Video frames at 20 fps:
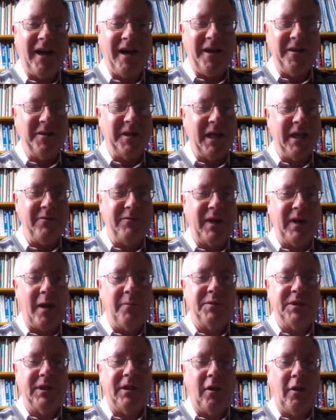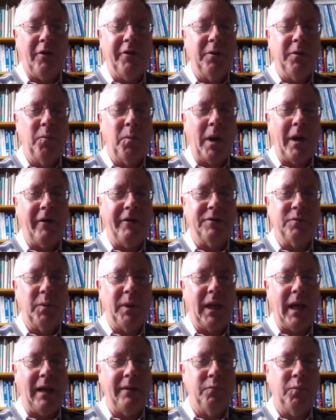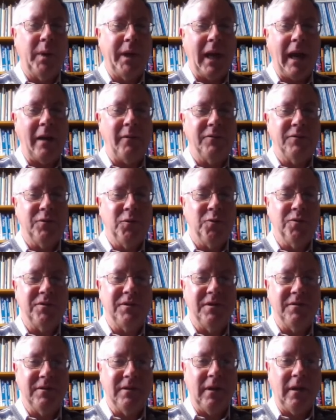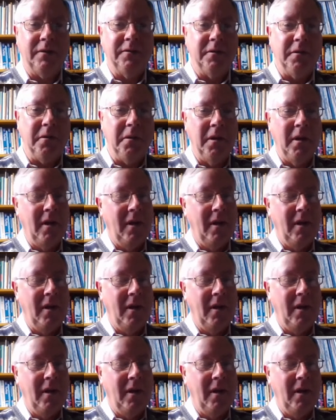and they've kept it going, whereas we outsourced it to London.